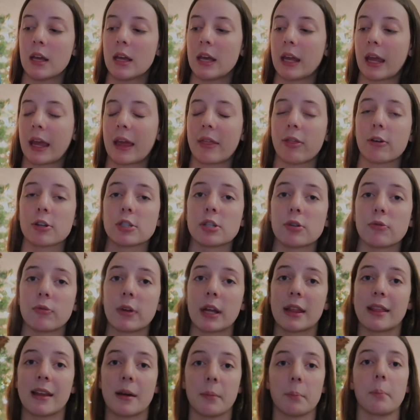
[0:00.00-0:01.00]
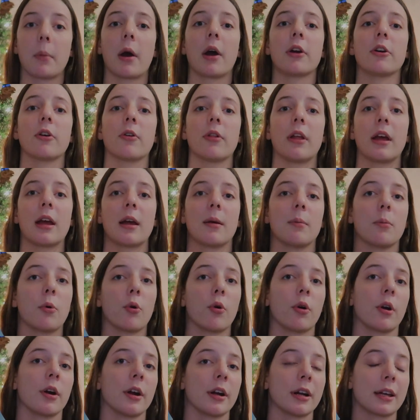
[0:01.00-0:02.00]
either to read them, borrow them,
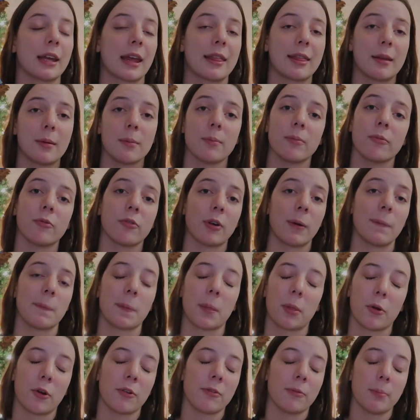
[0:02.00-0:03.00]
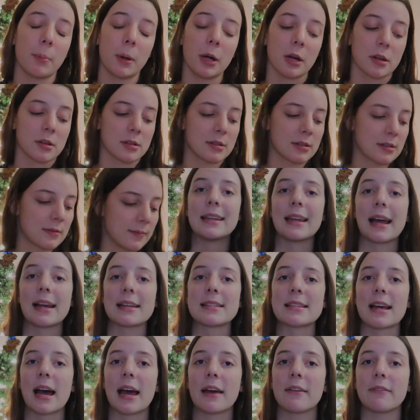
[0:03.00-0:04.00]
or get them from thrift books.
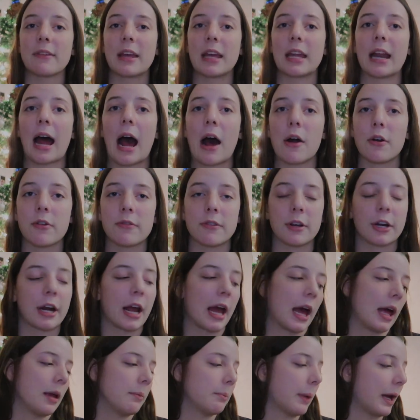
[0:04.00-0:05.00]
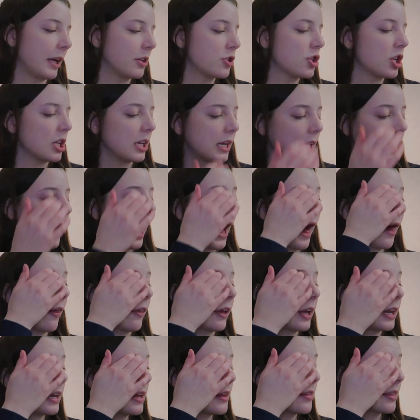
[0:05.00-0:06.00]
Next, I have Get Out of Your Head by Jenny
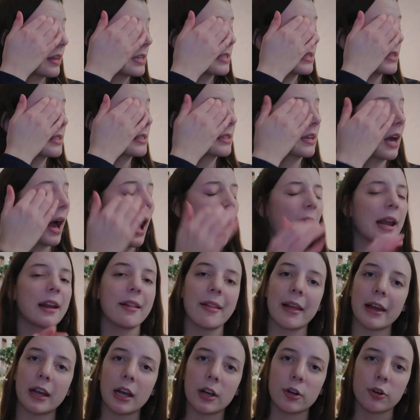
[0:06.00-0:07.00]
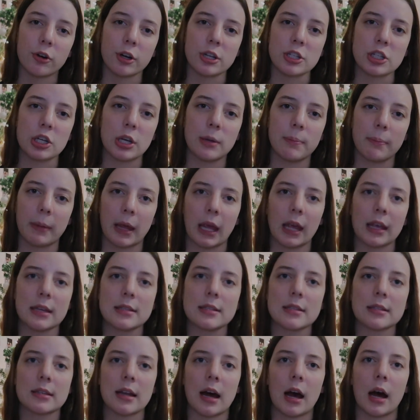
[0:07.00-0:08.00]
Allen. This is kind of like a
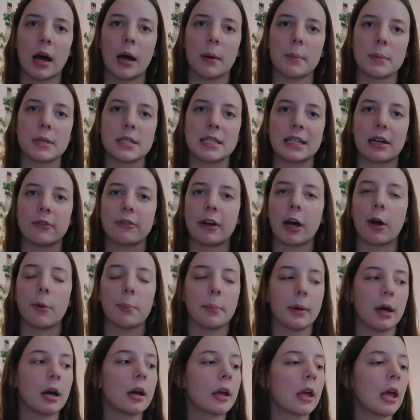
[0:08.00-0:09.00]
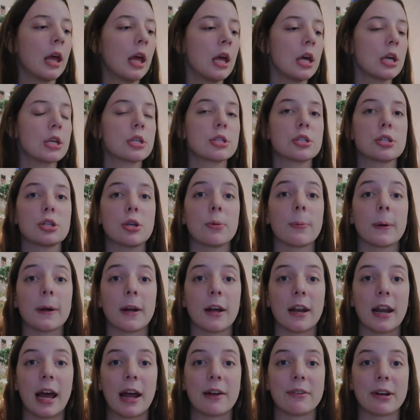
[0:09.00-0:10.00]
Christian-based self-help book. Super
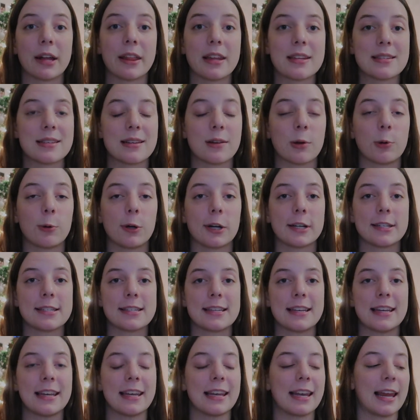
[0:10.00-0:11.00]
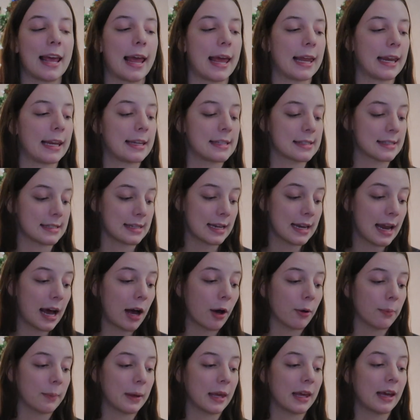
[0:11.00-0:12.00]
good. I read this in quarantine, and it did
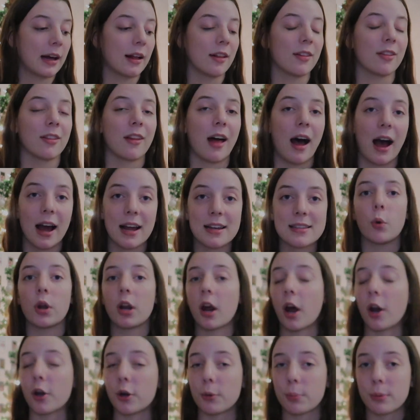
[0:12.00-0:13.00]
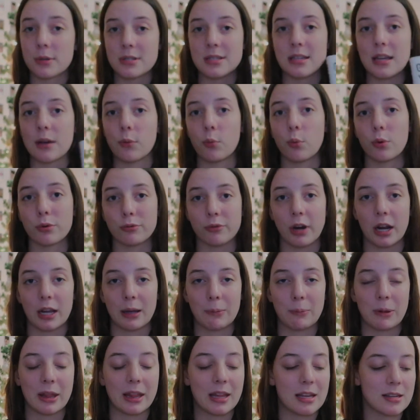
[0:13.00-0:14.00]
help me a lot. 100% would
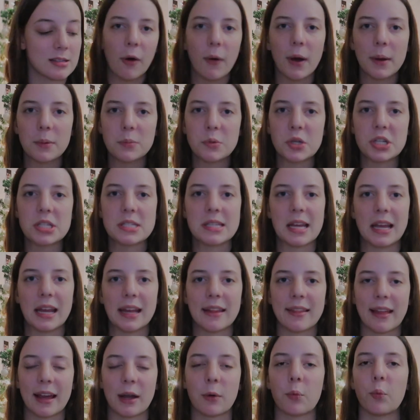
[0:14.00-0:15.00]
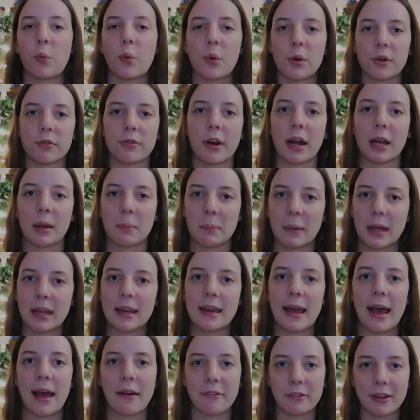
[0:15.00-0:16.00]
recommend this. I'm just saying, like, would
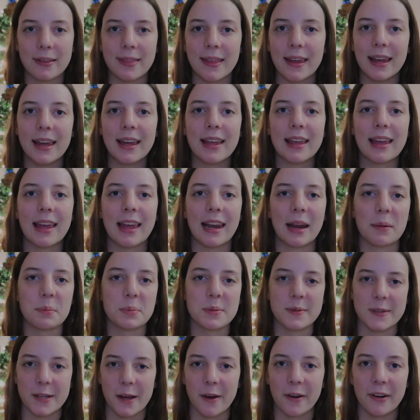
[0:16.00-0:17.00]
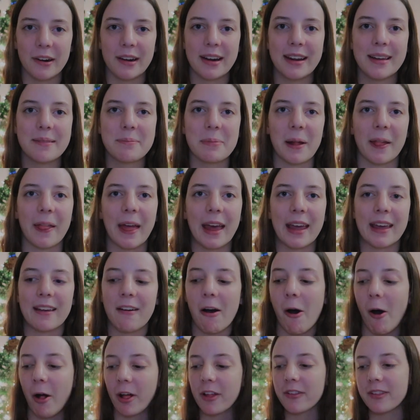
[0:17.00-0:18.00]
recommend everything, and I'm sorry, but, like,
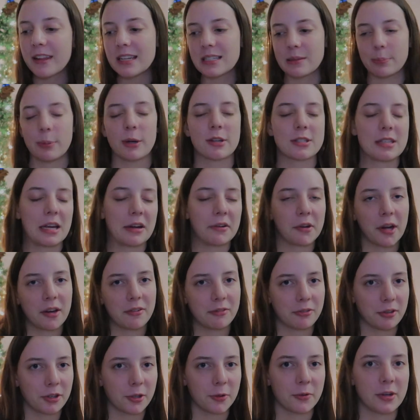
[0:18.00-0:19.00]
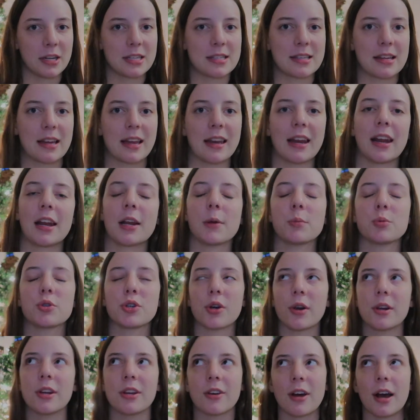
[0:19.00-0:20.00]
all of these books I read for a reason, and I'm
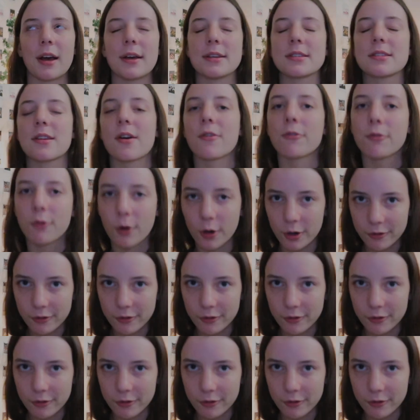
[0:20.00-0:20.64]
showing you guys for a